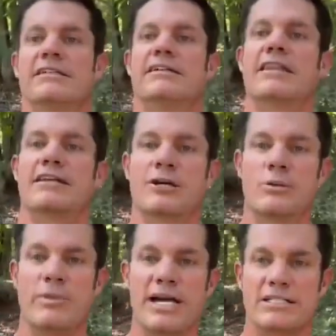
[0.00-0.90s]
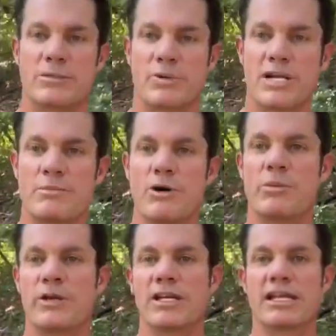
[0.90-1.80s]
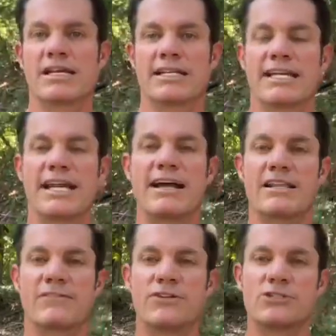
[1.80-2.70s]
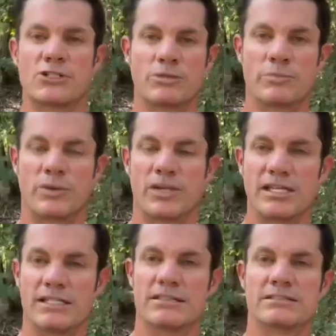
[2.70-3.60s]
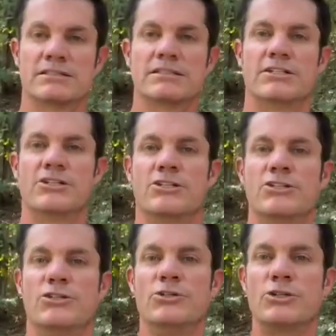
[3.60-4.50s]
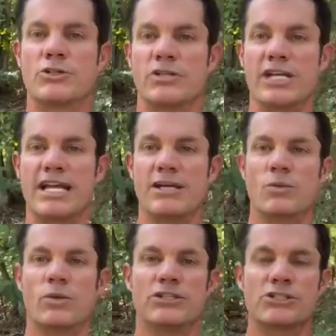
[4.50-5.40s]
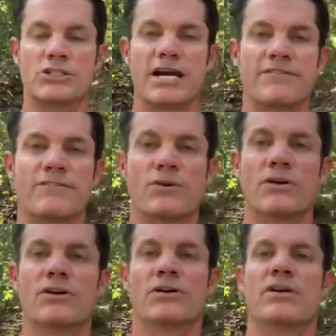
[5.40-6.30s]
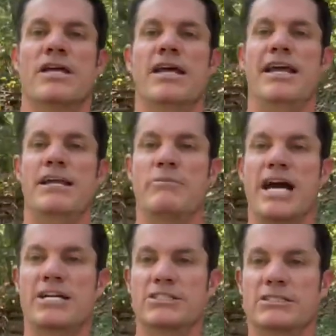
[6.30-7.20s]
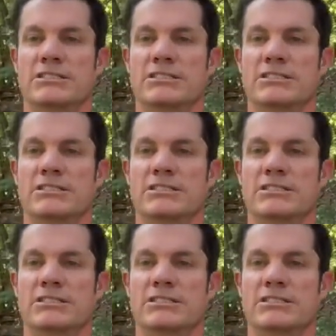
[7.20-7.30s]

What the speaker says: Then come back to the present moment and get out of the future completely. You create what you strive for and imagine.